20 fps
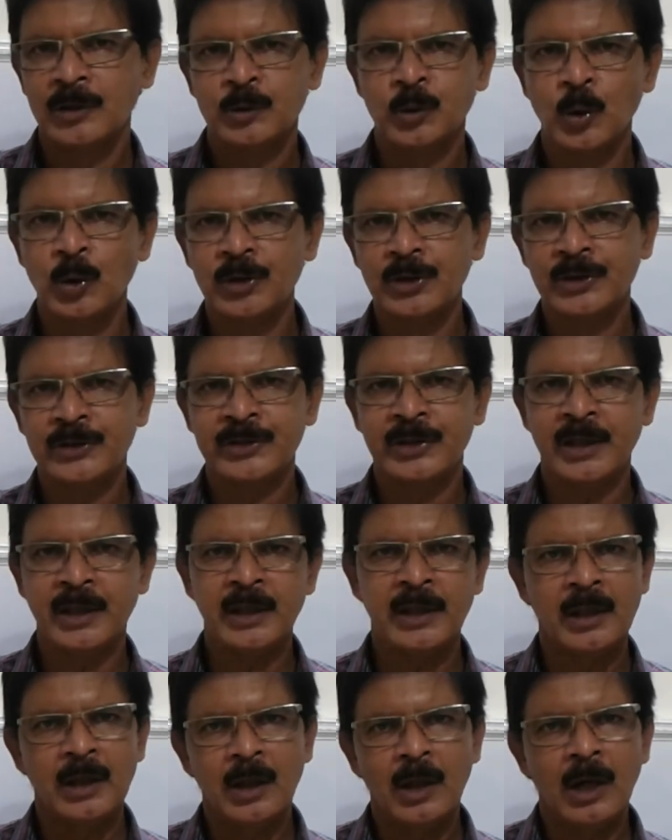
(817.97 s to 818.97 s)
soldiers
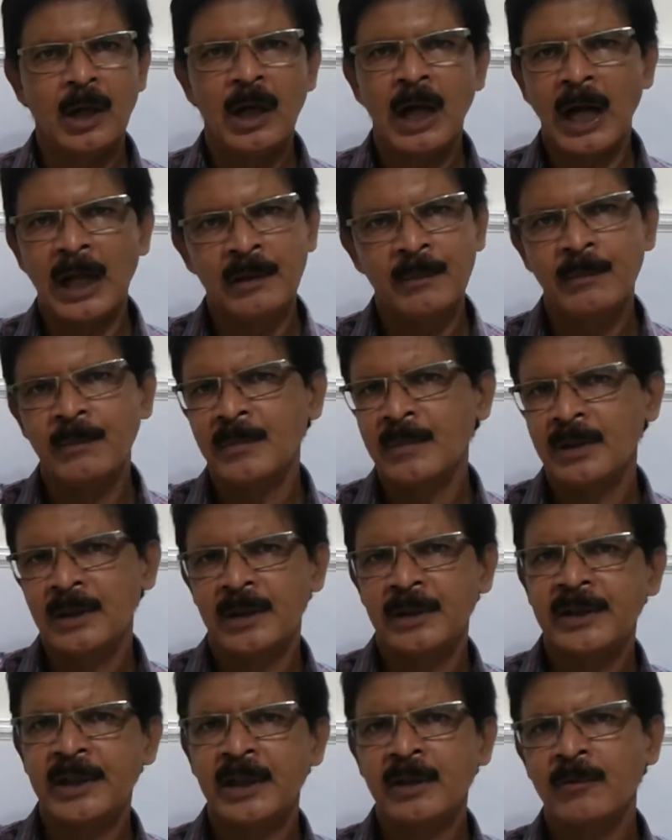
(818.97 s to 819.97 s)
hai.
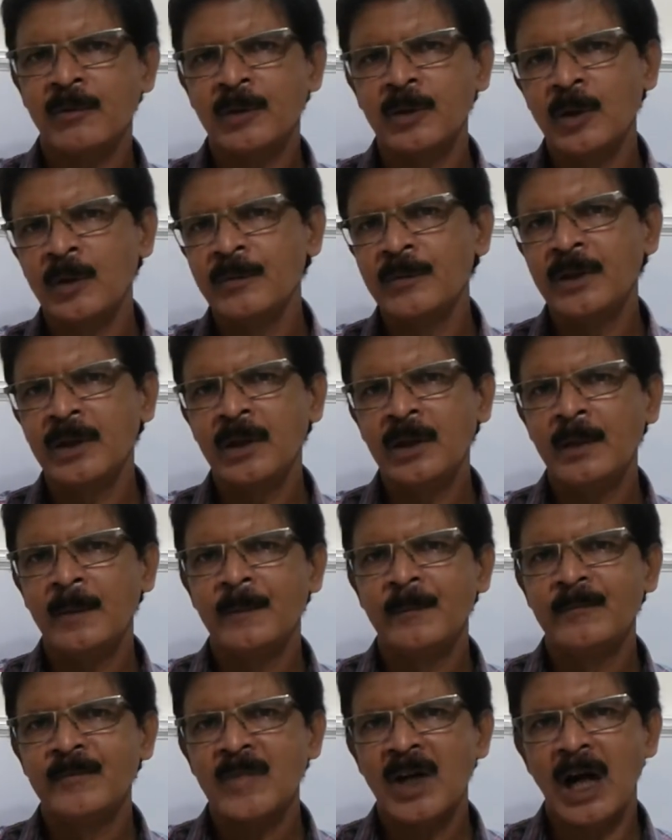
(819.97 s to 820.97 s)
I'll take one of the
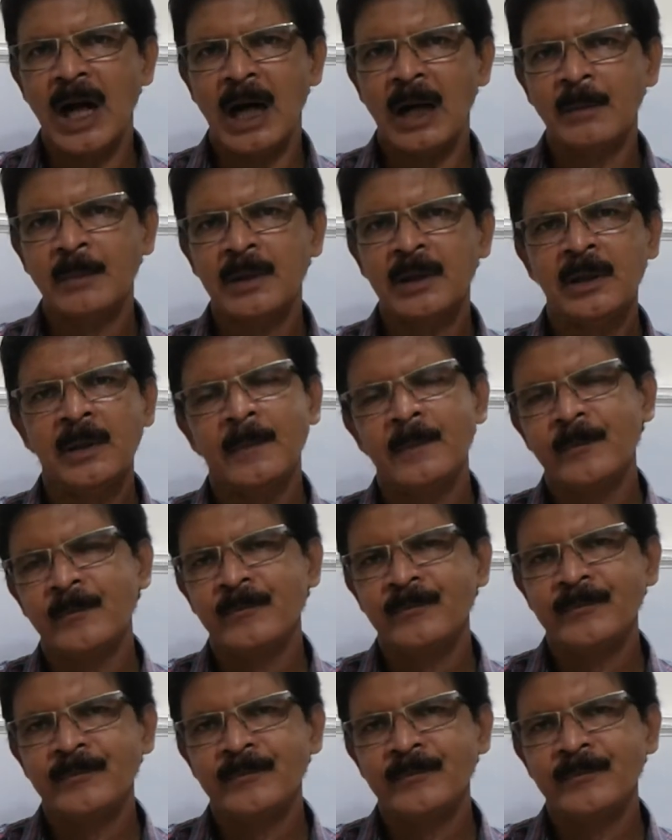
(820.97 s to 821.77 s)
armor